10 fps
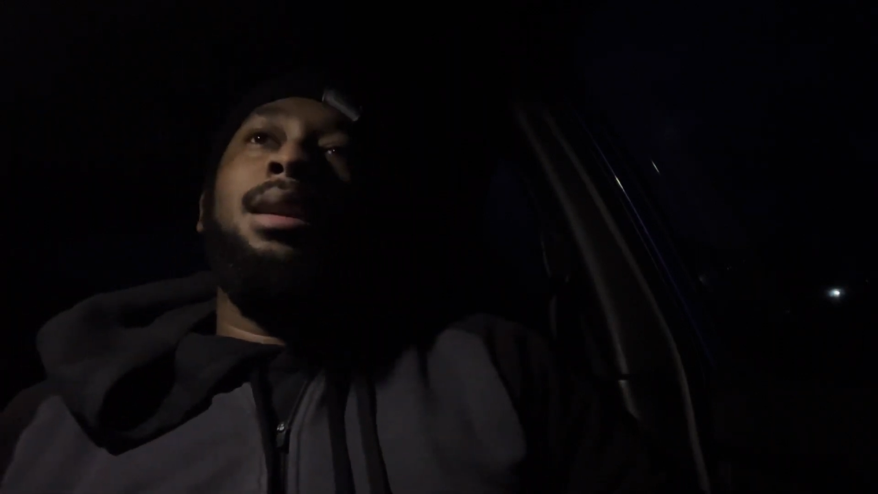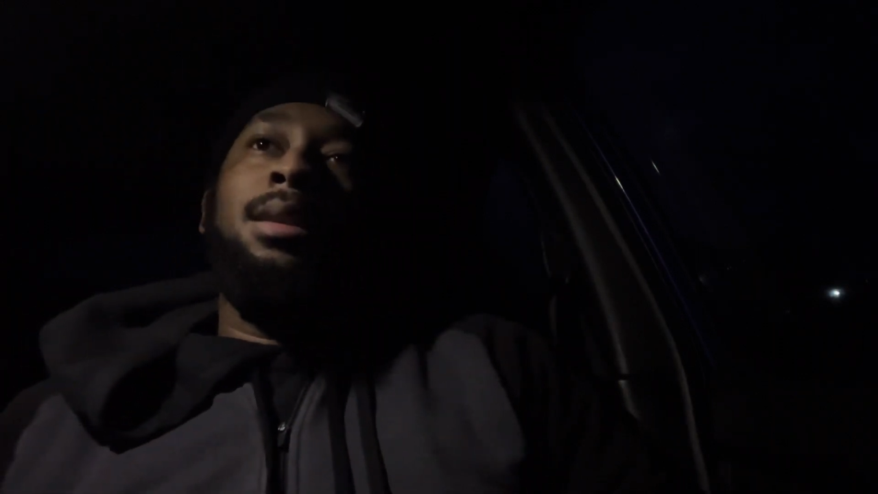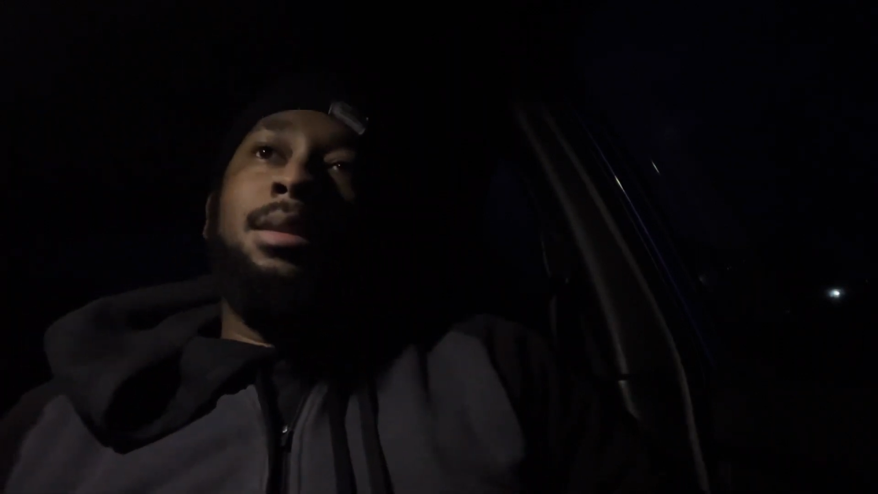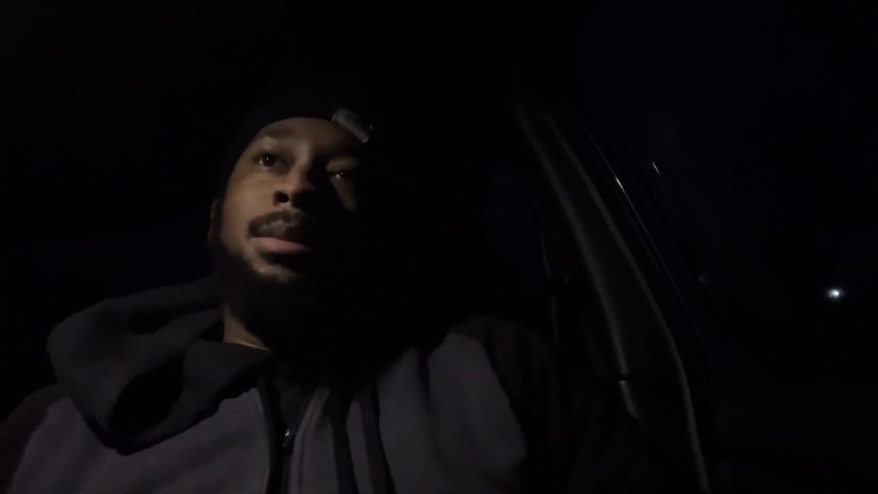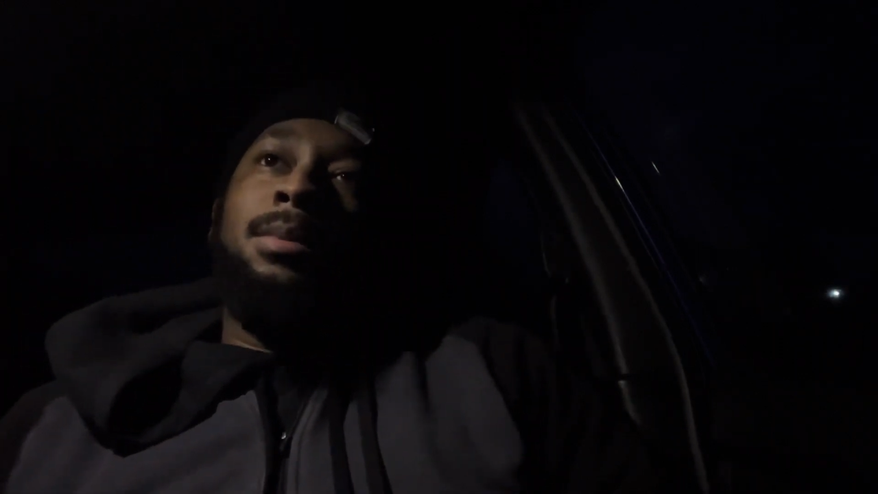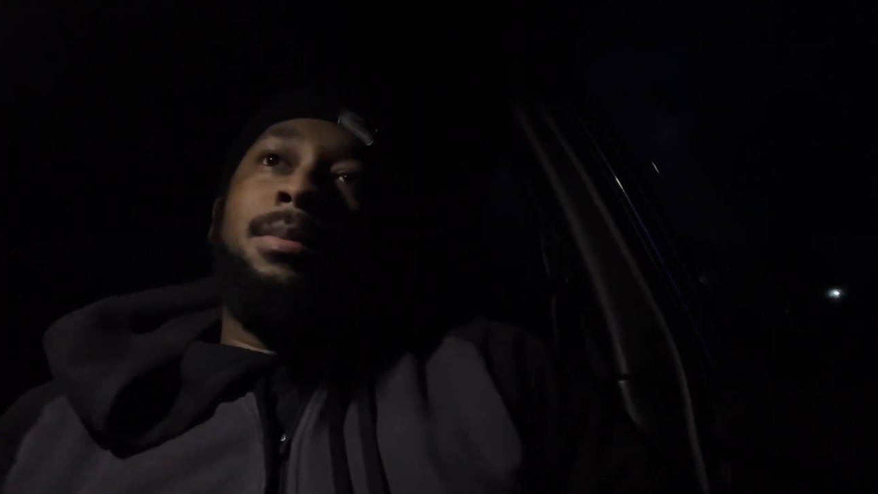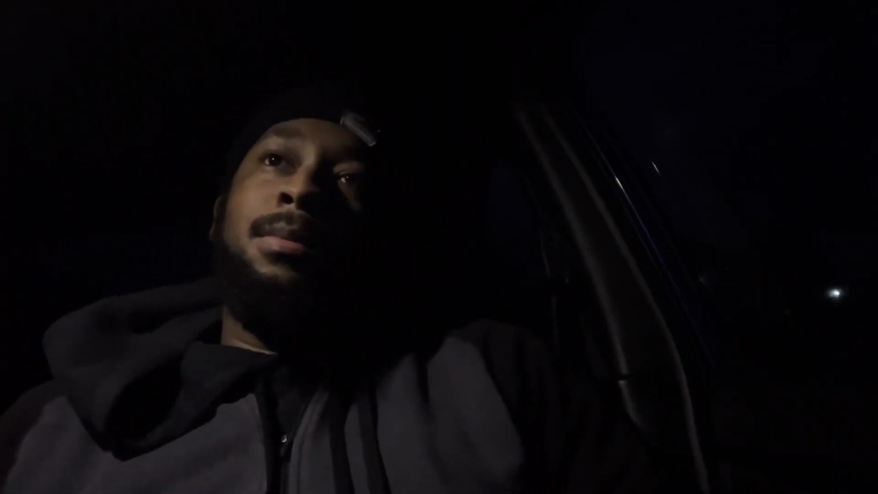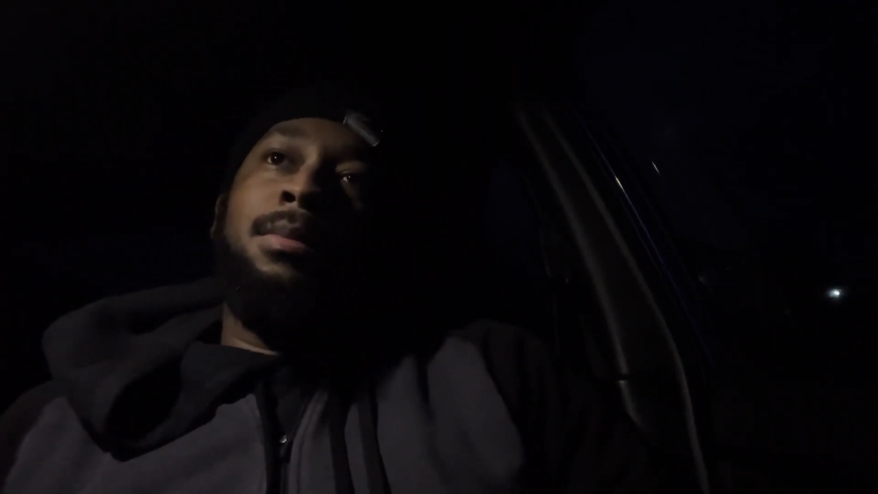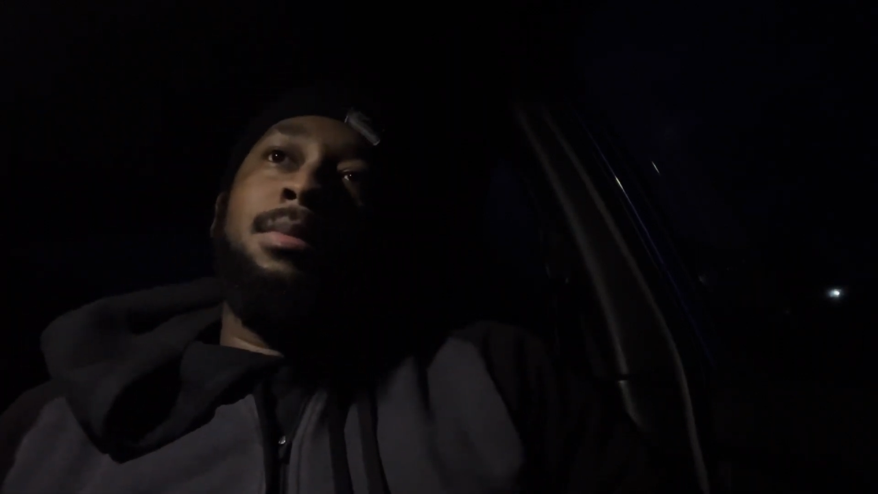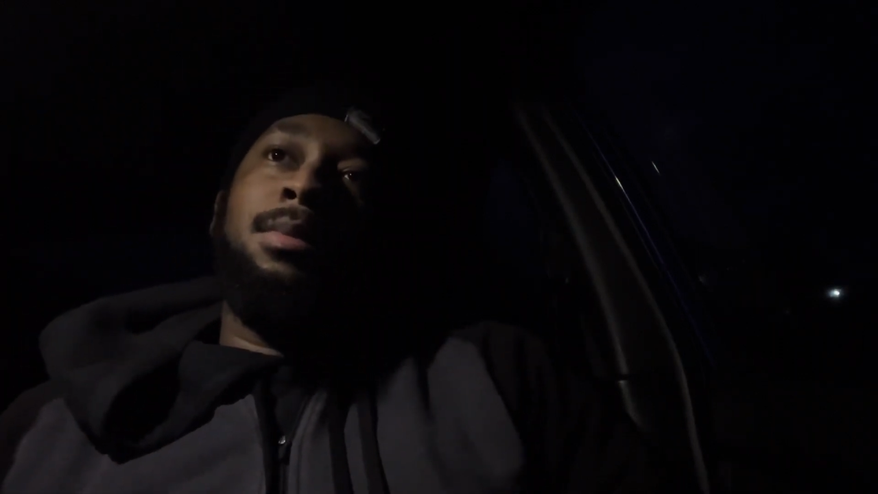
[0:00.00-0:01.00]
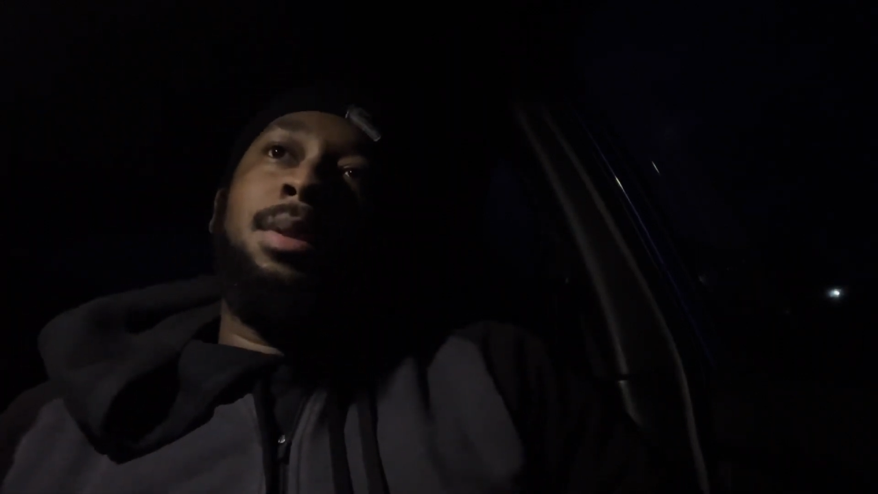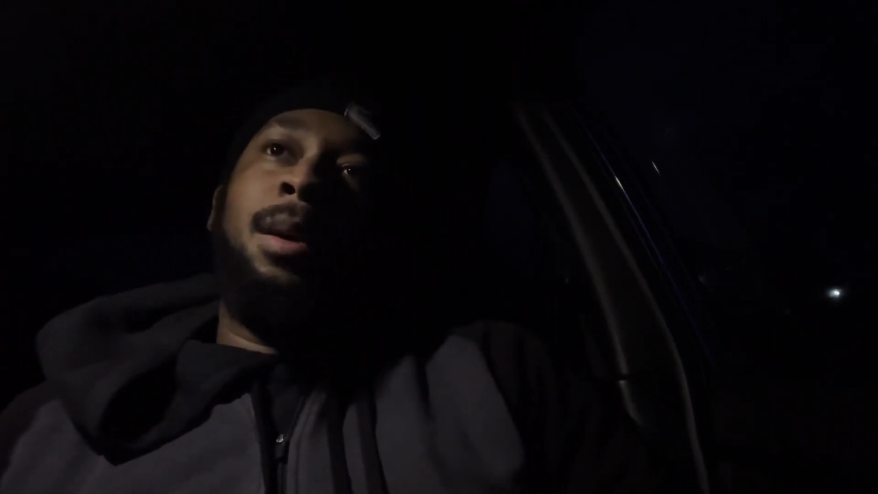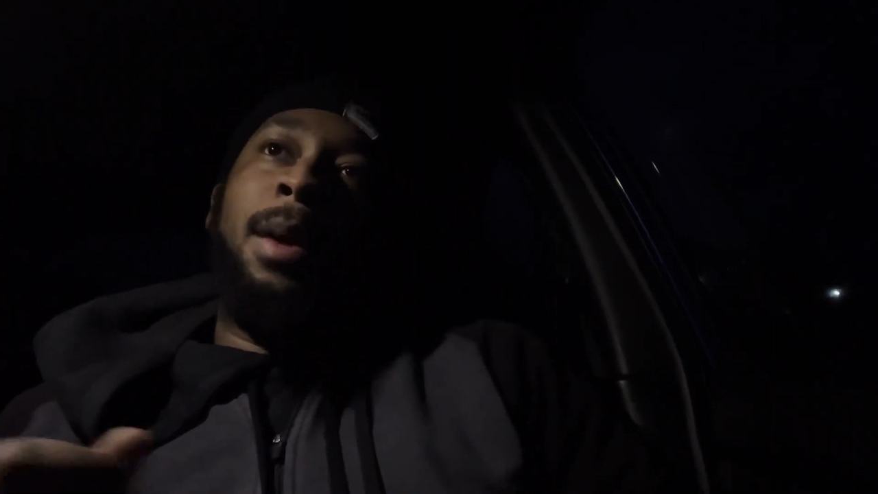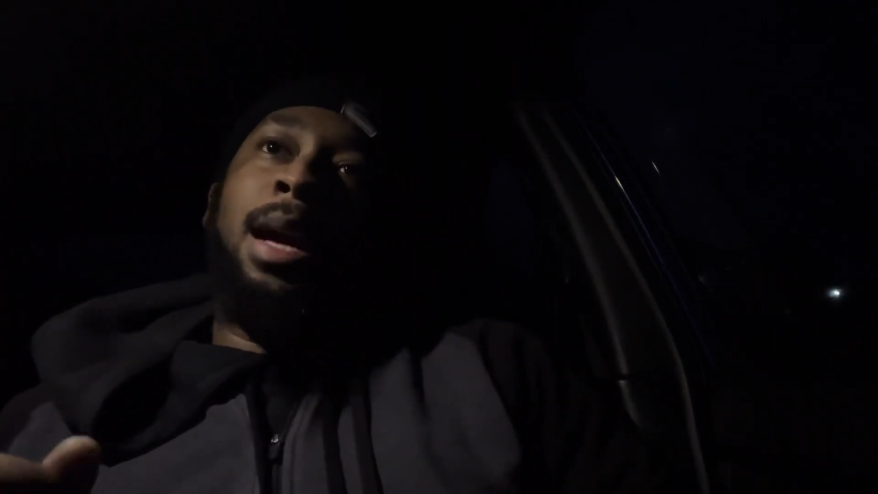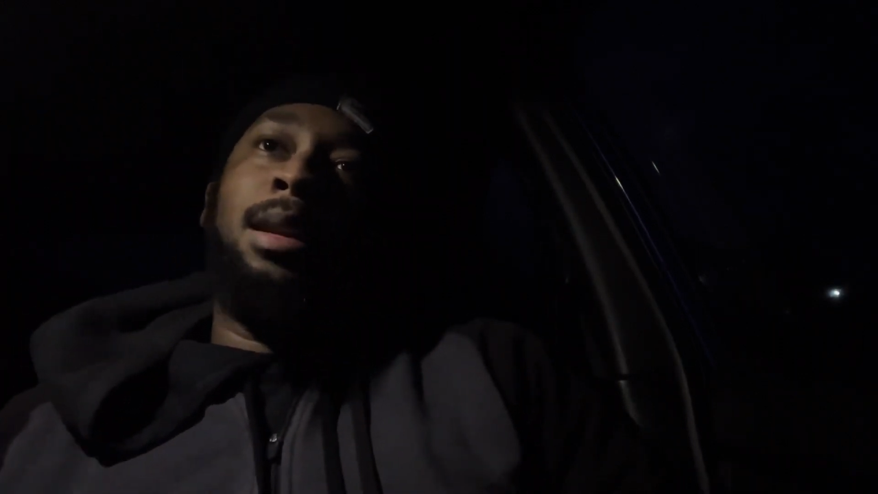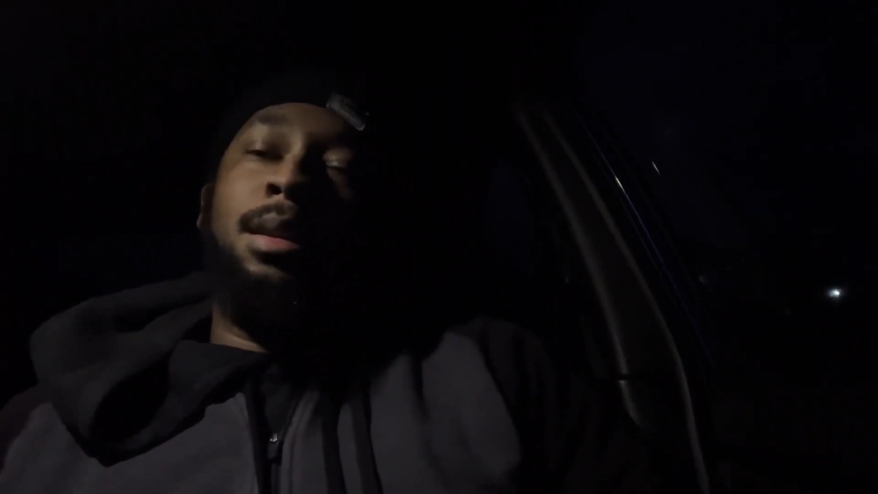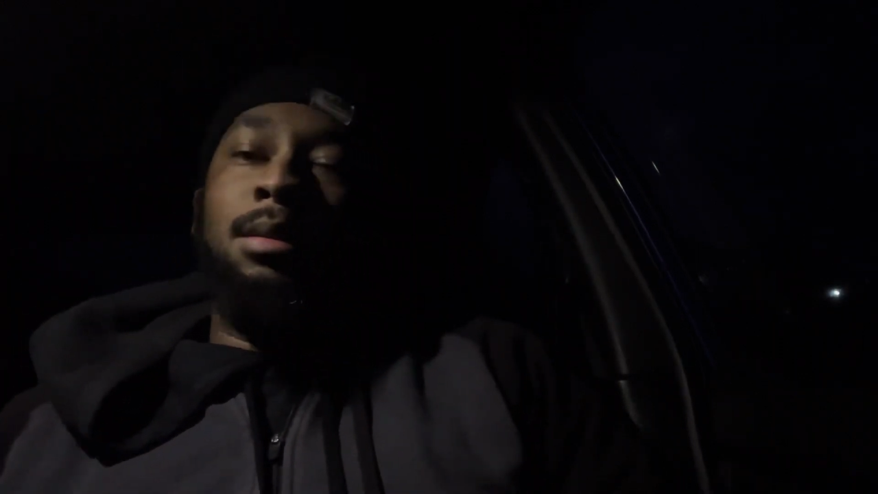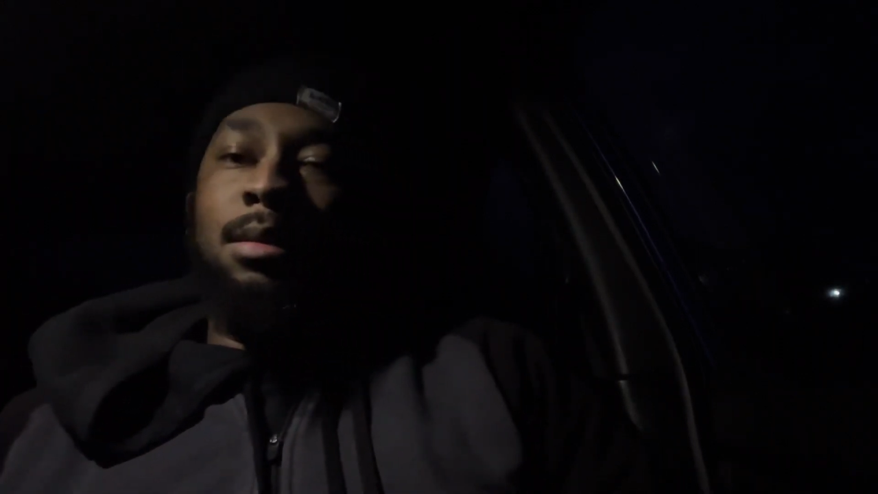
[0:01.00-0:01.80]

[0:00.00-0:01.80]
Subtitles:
a magnet,